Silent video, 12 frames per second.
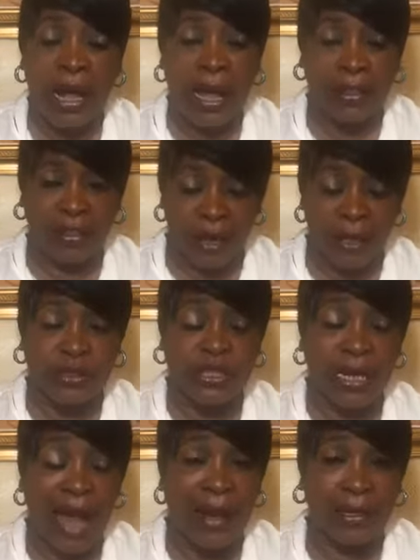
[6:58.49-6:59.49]
and there's a
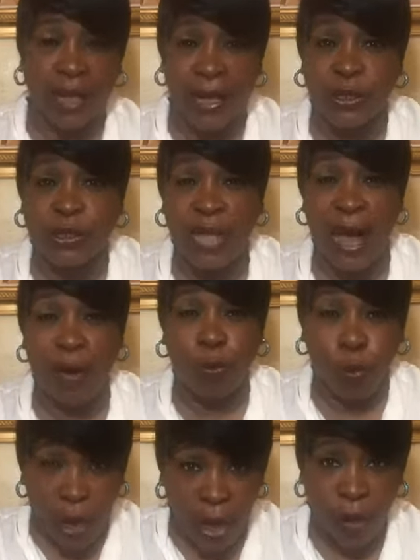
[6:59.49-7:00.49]
lot of things that
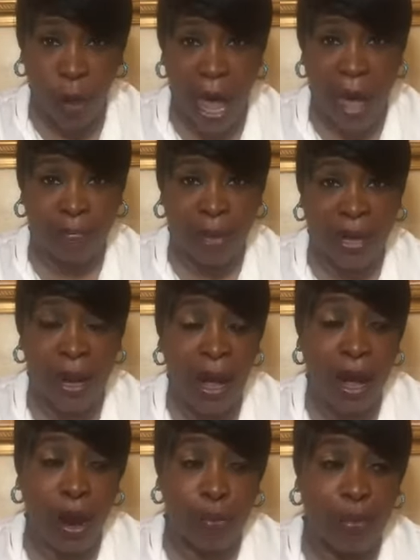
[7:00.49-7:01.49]
will happen
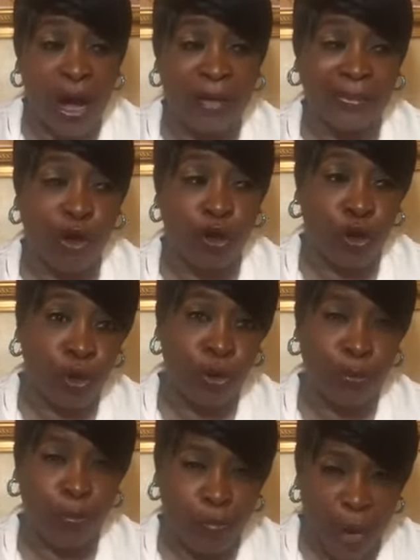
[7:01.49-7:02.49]
upon the earth.